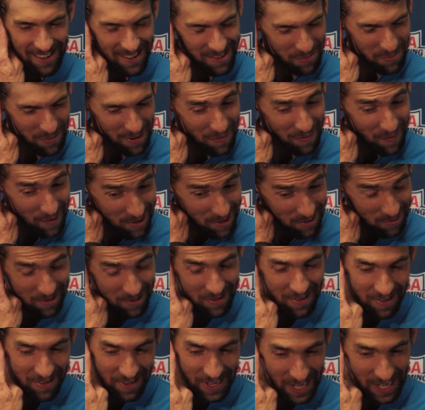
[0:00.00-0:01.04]
That's my first one
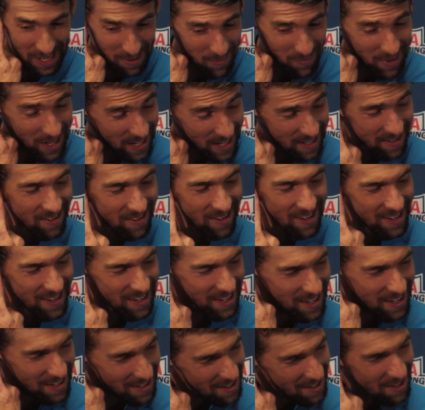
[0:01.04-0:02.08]
since I came back. So
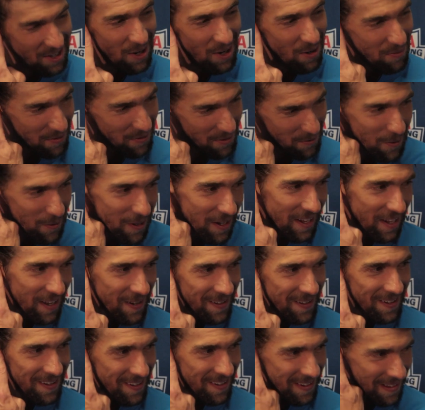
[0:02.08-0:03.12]
hopefully we can get
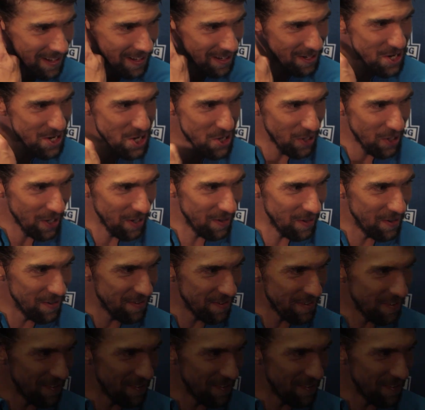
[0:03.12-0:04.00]
a get a string of those in